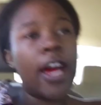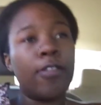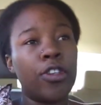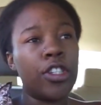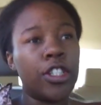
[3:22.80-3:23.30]

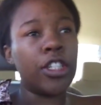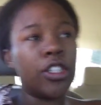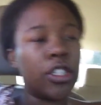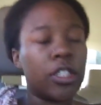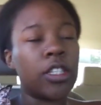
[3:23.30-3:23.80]
have good
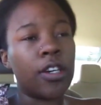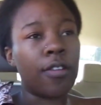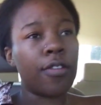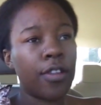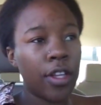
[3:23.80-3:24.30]
deals and stuff.
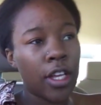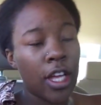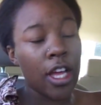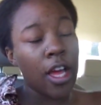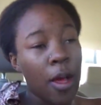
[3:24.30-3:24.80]

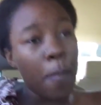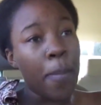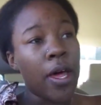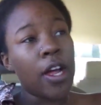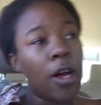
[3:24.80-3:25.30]

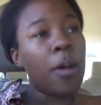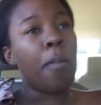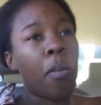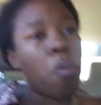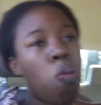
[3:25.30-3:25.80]
But um,